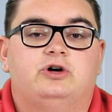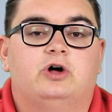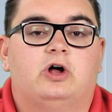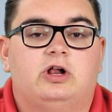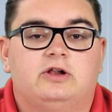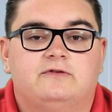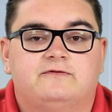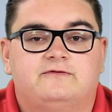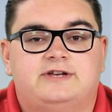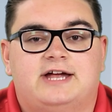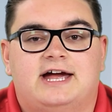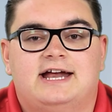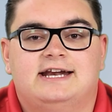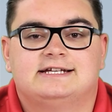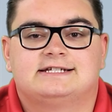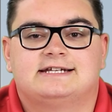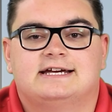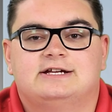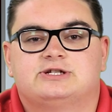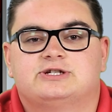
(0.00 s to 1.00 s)
golf,
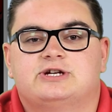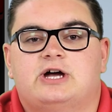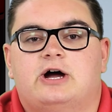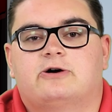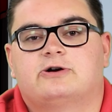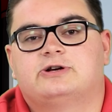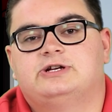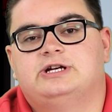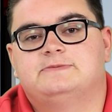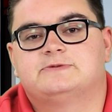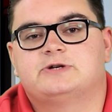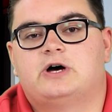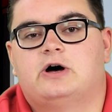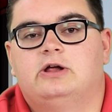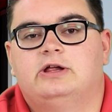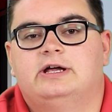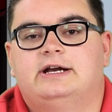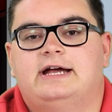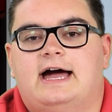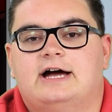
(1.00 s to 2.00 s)
tennis, and soccer teams
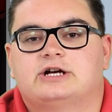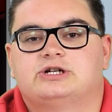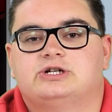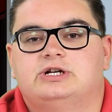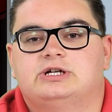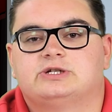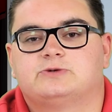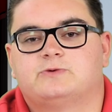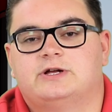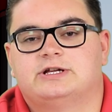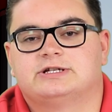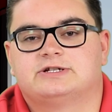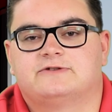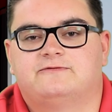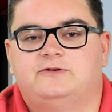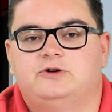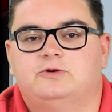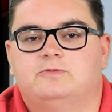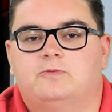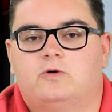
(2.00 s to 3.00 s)
all in action, as well as a
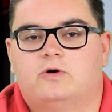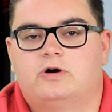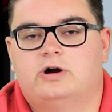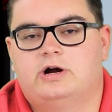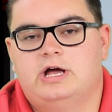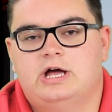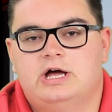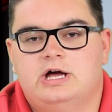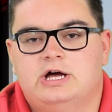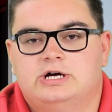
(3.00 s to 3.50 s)
few more.